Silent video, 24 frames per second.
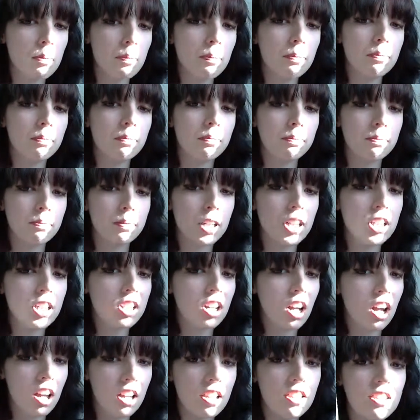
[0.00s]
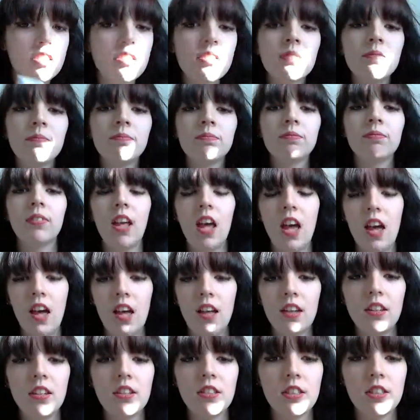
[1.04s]
your brush guards,
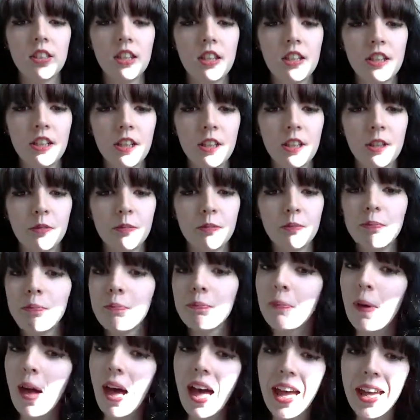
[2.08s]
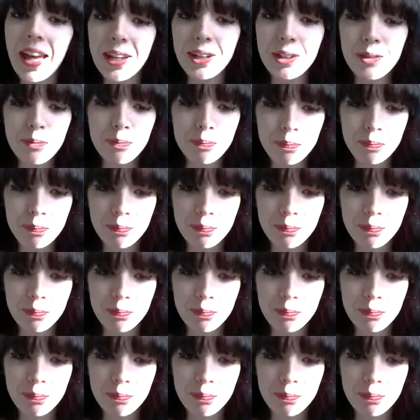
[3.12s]
and I'll see you soon. Bye!